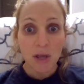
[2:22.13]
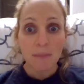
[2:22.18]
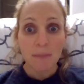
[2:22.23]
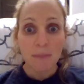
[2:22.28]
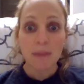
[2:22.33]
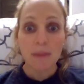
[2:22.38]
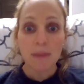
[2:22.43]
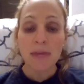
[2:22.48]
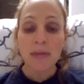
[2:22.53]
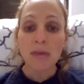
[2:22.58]

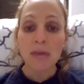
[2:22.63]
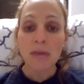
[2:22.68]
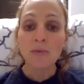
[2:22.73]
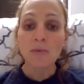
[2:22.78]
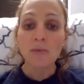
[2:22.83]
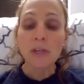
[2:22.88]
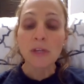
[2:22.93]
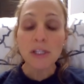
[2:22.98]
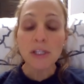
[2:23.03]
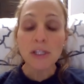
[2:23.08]
Maybe they
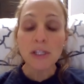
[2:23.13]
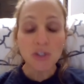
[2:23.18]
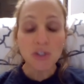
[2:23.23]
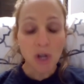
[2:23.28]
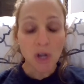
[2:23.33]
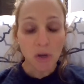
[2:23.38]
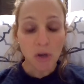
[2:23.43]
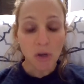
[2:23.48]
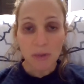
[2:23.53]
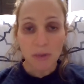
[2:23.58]
really
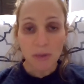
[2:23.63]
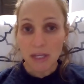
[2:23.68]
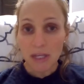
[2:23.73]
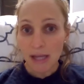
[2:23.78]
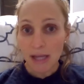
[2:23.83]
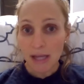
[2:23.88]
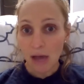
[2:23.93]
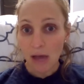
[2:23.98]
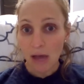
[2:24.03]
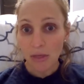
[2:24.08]
struggle with eating
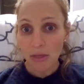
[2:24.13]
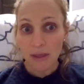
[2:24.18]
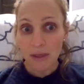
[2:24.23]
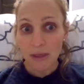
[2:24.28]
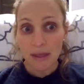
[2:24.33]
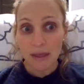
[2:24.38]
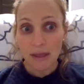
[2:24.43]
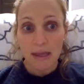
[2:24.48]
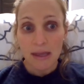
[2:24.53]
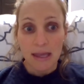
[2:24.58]
healthy